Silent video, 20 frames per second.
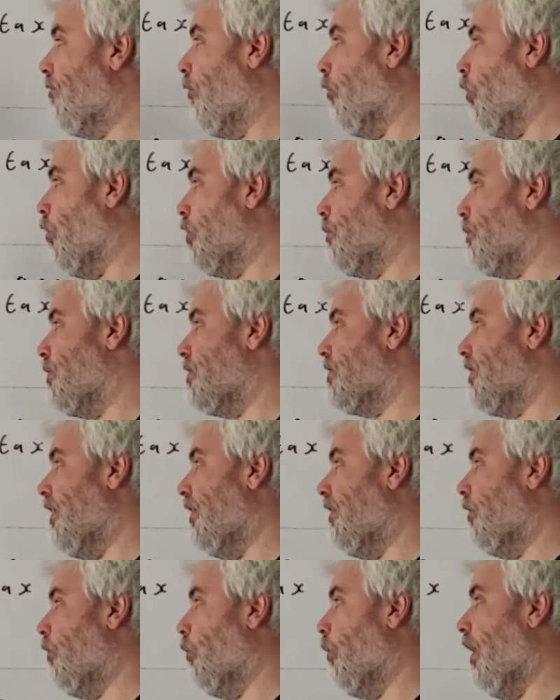forty
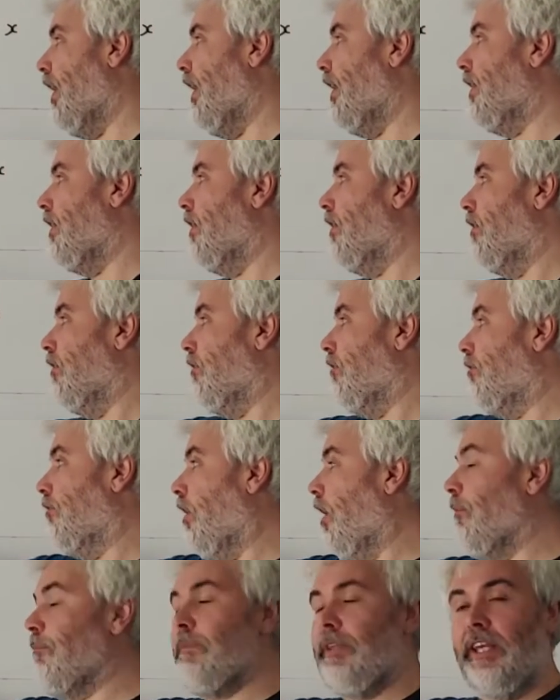percent away
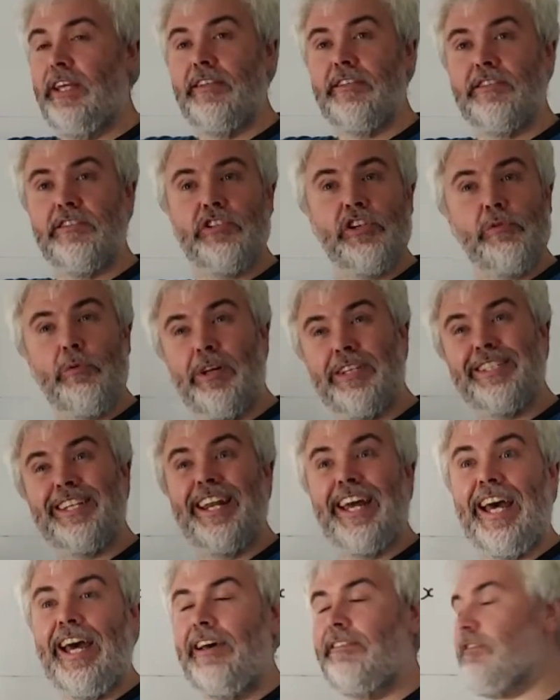from this. She wants
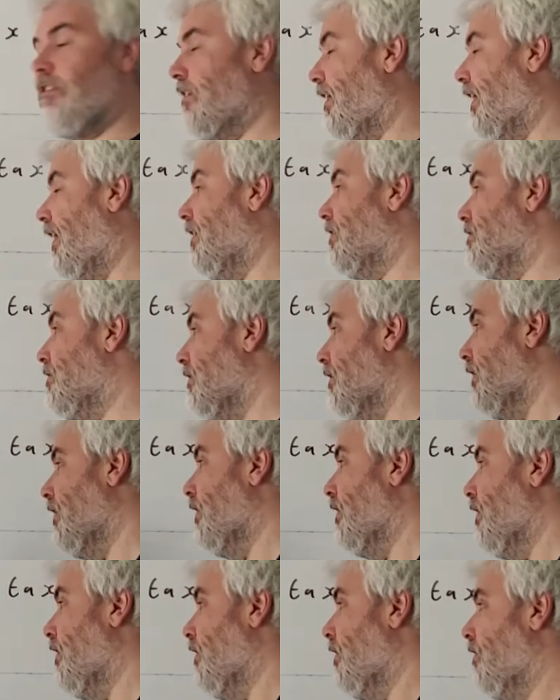the after tax.
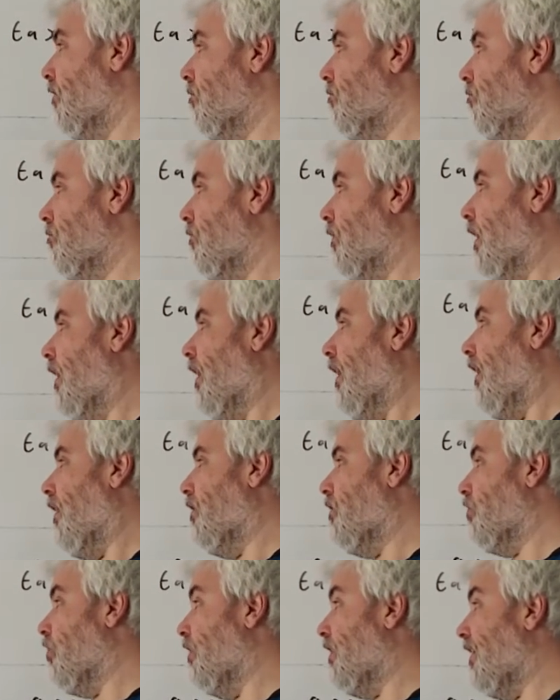
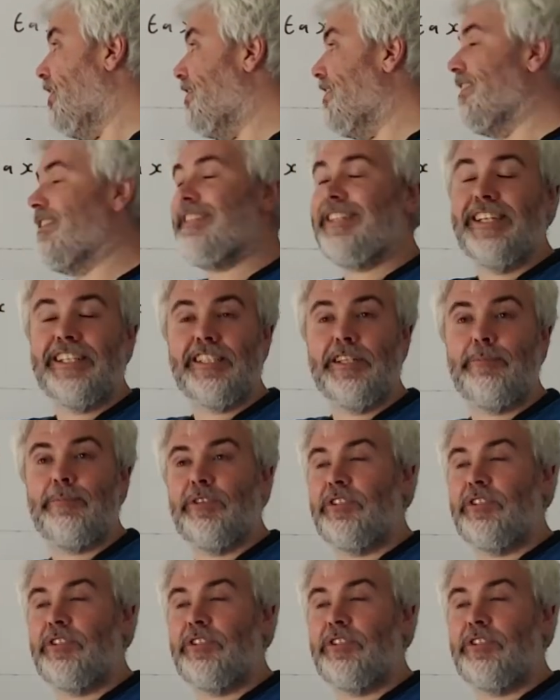So this is sixty